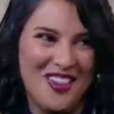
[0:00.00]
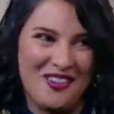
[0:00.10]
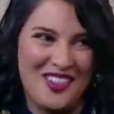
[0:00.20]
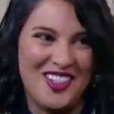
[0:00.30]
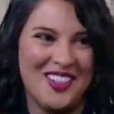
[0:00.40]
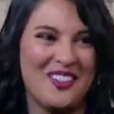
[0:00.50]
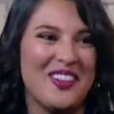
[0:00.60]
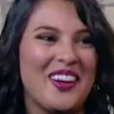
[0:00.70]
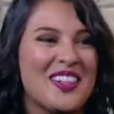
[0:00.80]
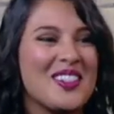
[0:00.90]
official, yeah.
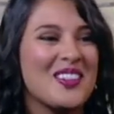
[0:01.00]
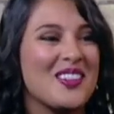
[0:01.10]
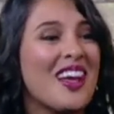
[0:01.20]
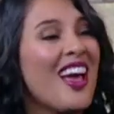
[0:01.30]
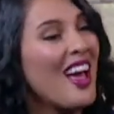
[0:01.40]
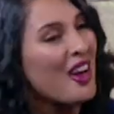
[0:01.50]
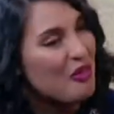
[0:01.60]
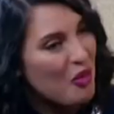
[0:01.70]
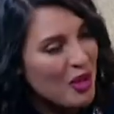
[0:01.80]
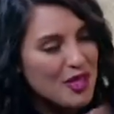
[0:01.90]
Very soon. Yeah. And
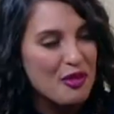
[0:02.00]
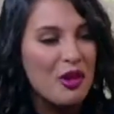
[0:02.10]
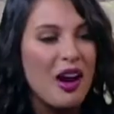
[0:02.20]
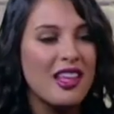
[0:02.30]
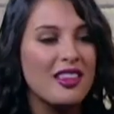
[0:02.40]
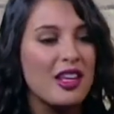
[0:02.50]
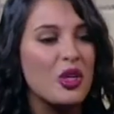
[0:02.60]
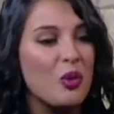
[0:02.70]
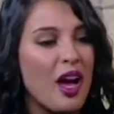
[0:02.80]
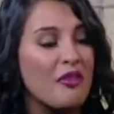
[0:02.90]
of course, Florante,
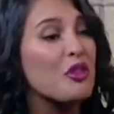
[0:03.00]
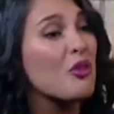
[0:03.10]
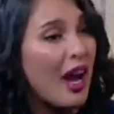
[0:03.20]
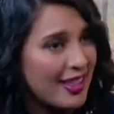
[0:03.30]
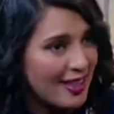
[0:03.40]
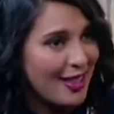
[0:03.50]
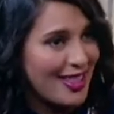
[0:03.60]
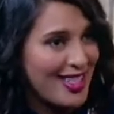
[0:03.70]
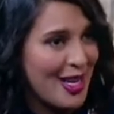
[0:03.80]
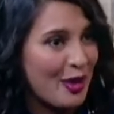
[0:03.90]
you have granted
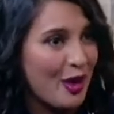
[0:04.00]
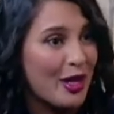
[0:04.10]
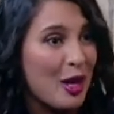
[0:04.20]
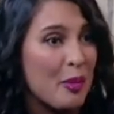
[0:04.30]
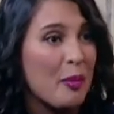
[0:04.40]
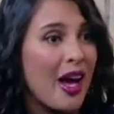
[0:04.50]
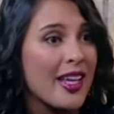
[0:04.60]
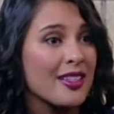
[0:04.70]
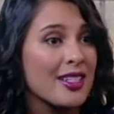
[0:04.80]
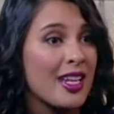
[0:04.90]
us here on
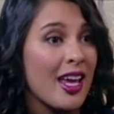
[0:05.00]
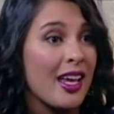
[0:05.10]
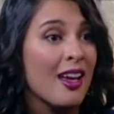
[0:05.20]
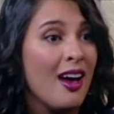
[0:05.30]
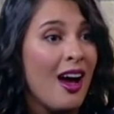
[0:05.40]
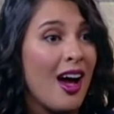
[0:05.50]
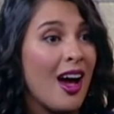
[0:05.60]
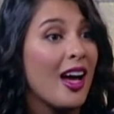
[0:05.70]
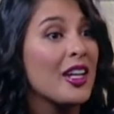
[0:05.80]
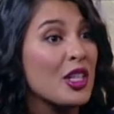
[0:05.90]
Kababayan Today uh,
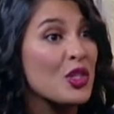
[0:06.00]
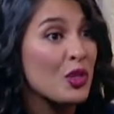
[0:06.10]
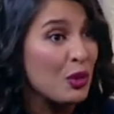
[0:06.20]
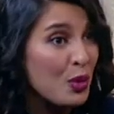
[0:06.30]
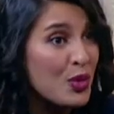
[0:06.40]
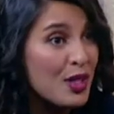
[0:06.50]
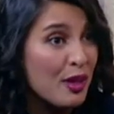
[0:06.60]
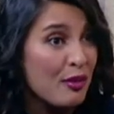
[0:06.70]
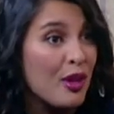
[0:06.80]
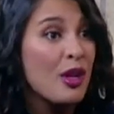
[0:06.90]
an
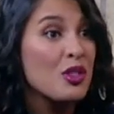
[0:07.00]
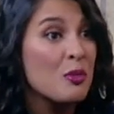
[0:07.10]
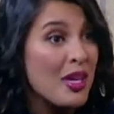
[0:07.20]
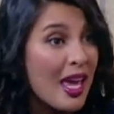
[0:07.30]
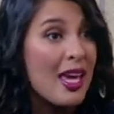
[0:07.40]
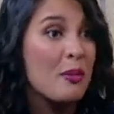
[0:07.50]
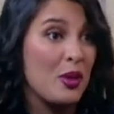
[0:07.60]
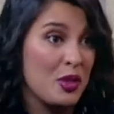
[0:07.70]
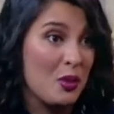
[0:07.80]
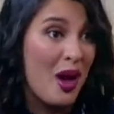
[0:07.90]
exclusive to be able
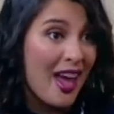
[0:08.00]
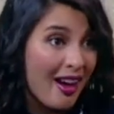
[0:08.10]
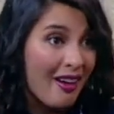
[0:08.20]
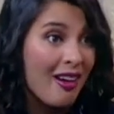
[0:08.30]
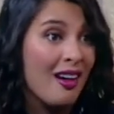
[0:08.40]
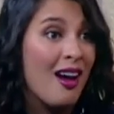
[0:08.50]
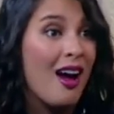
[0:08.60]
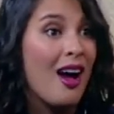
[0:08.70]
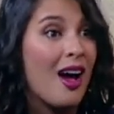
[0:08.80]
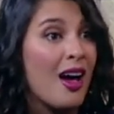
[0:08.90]
to air
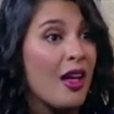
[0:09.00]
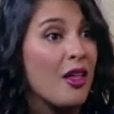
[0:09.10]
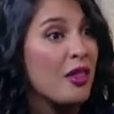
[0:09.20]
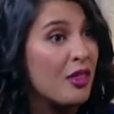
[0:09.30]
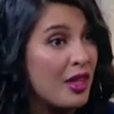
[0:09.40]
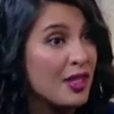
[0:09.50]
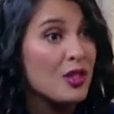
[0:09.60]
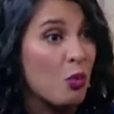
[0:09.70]
uh, this